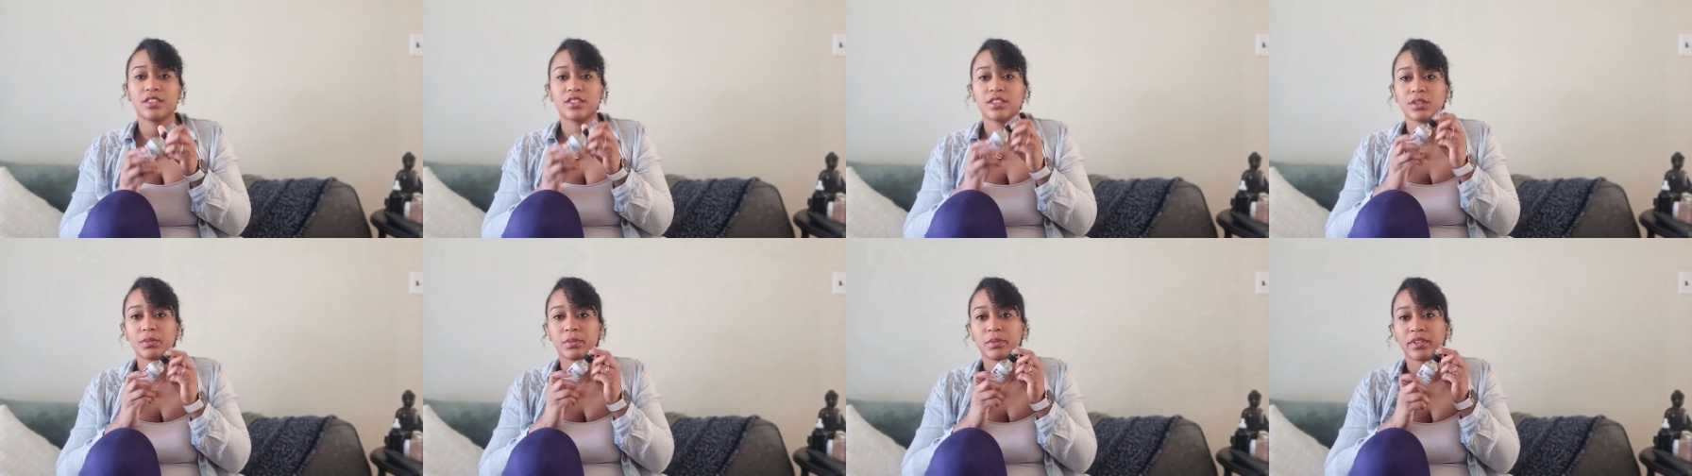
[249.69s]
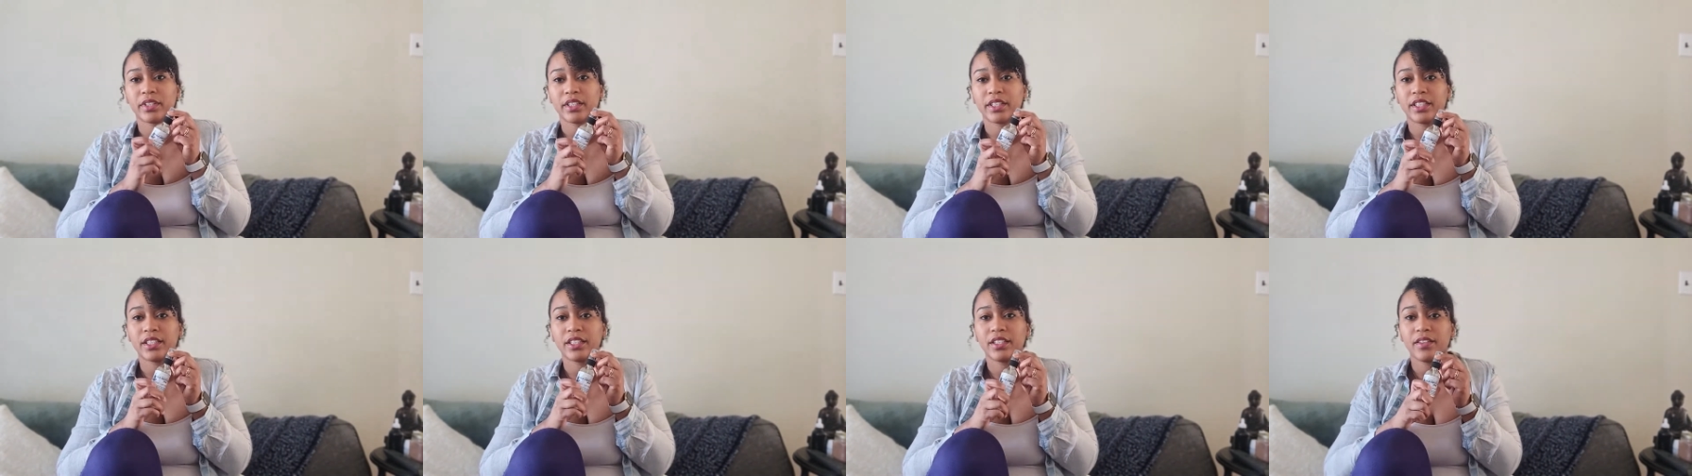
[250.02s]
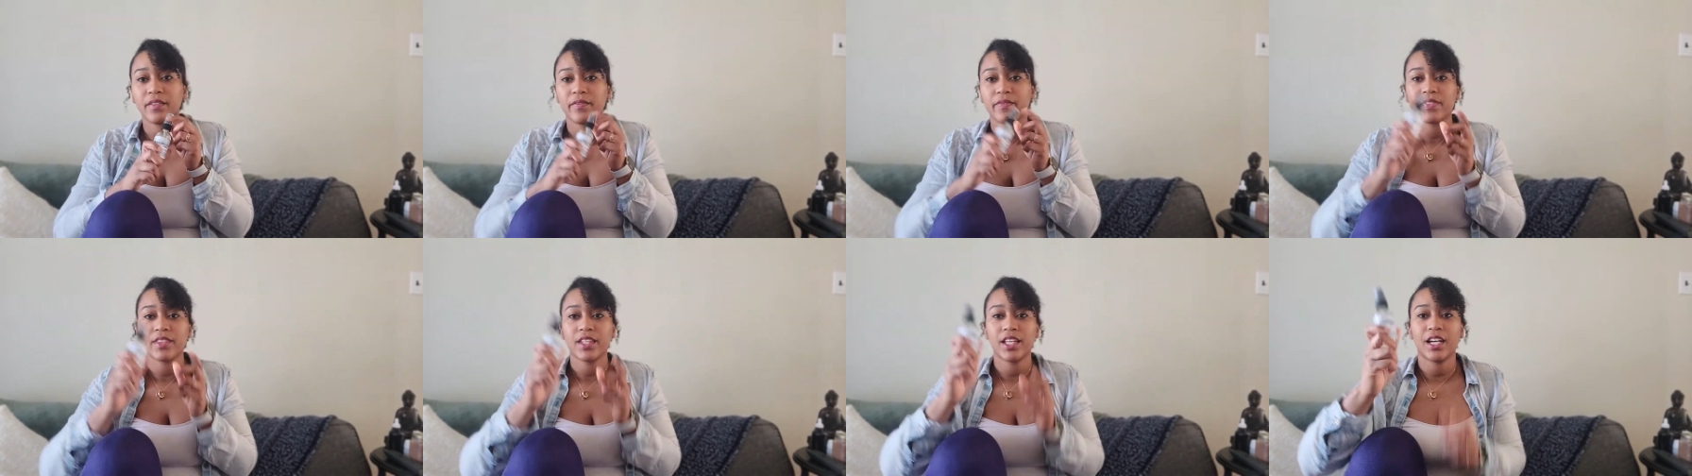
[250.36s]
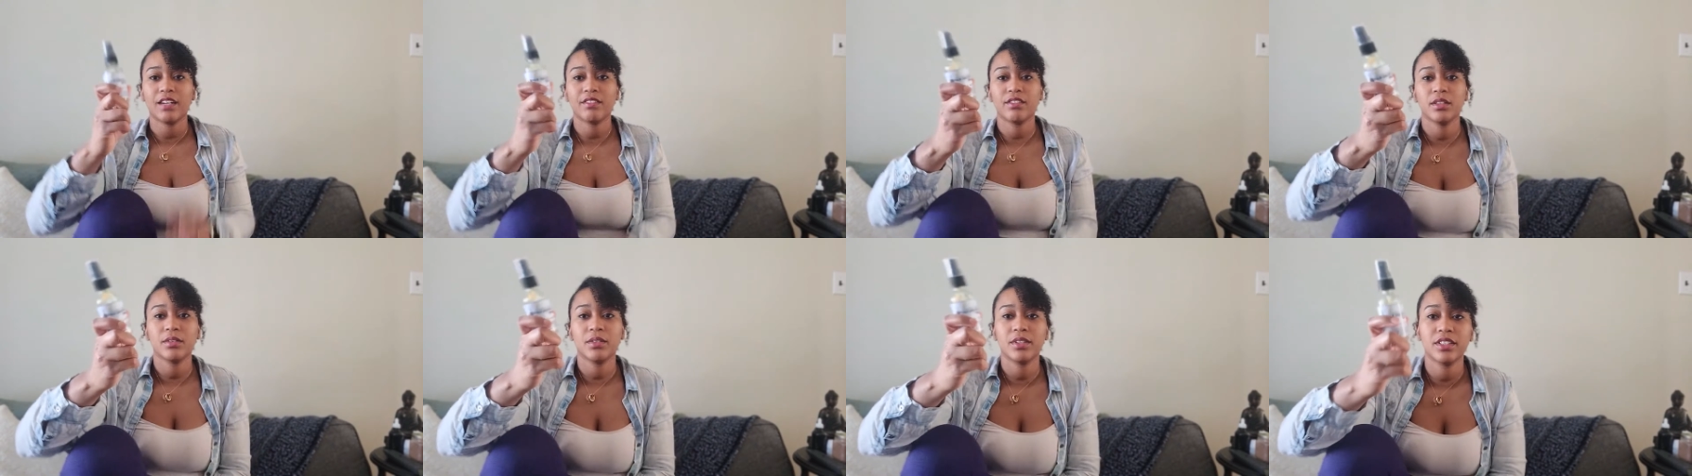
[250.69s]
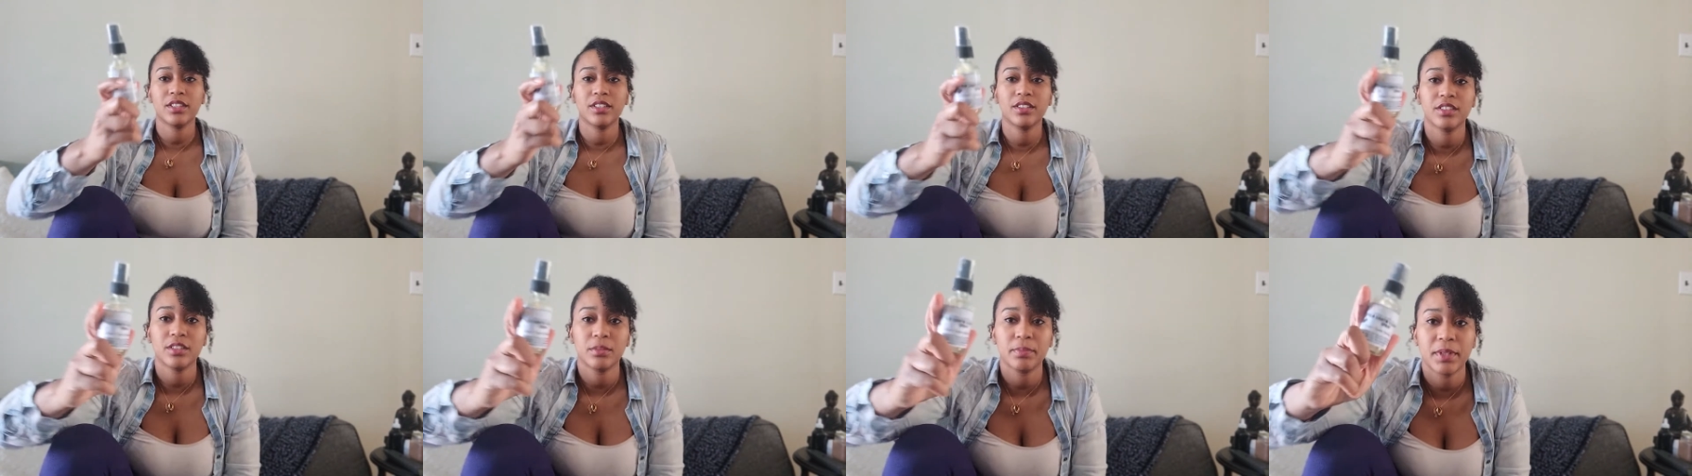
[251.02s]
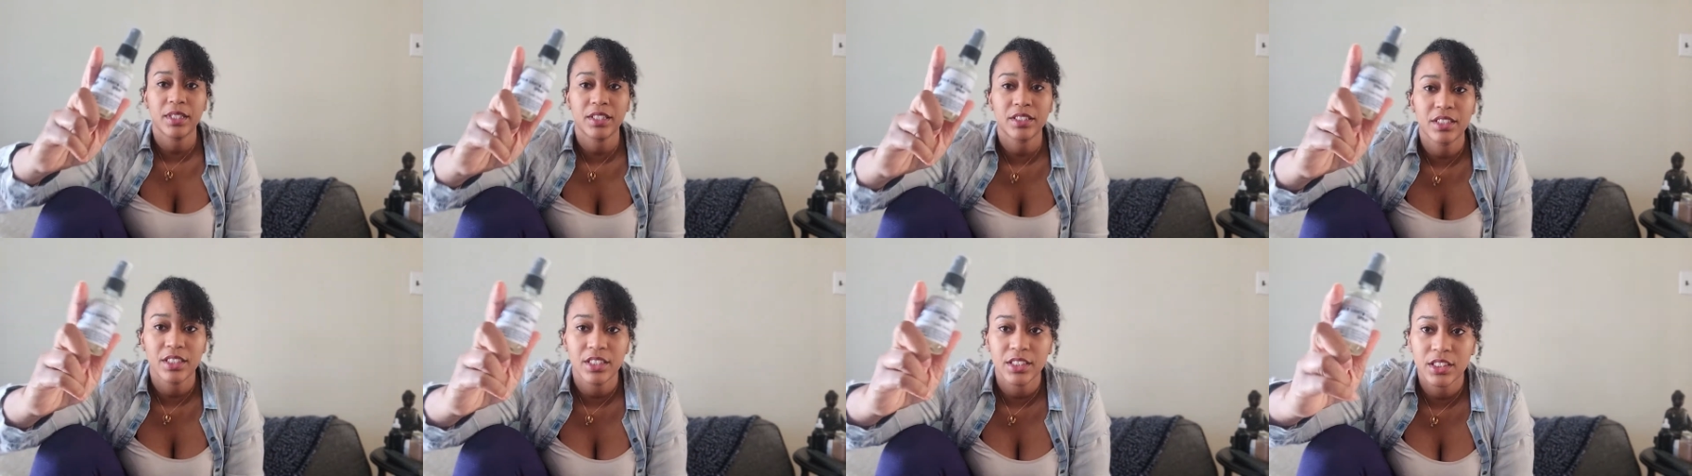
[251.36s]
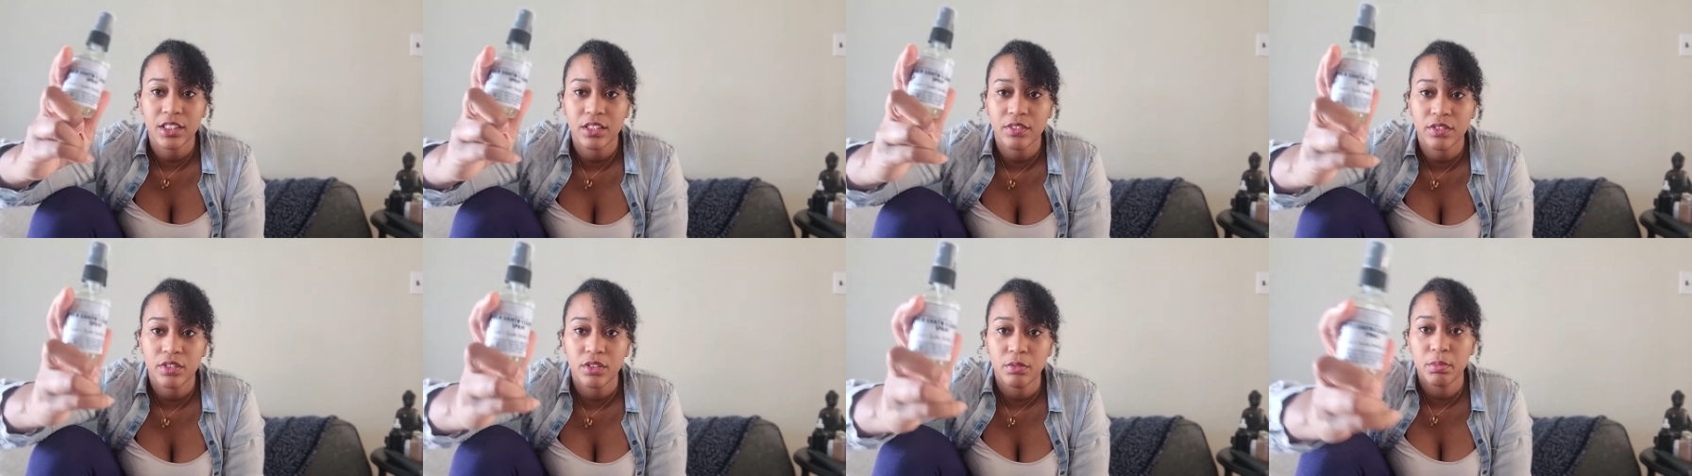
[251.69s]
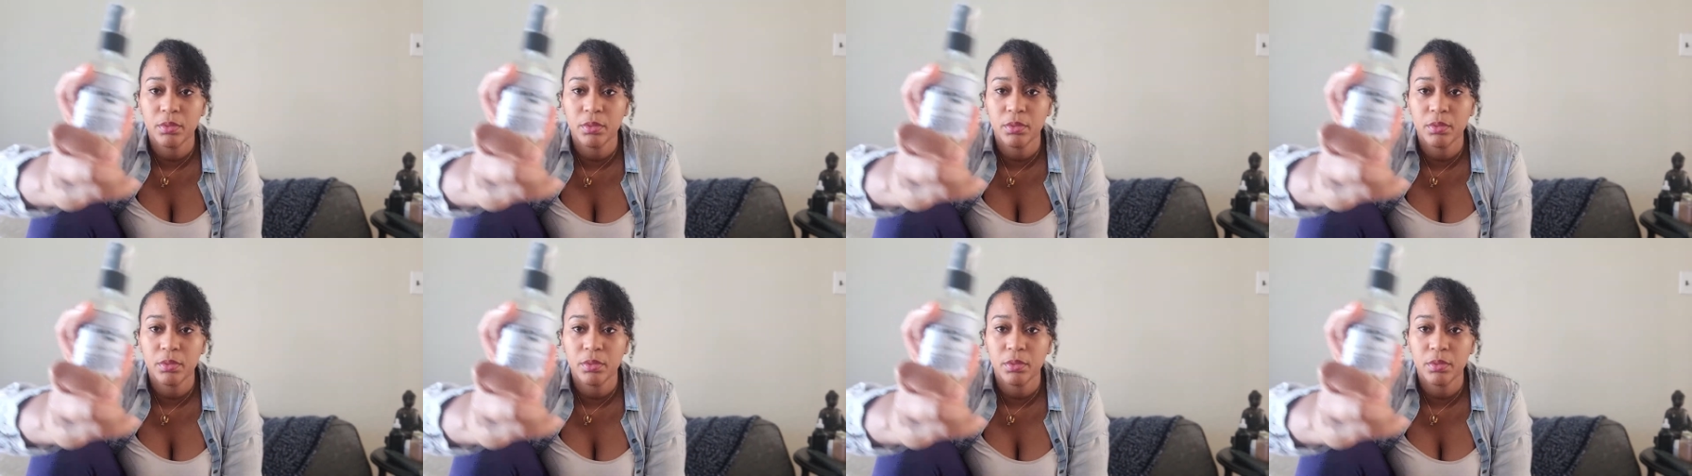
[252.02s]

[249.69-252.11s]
spray. Everyone knows about this. If you've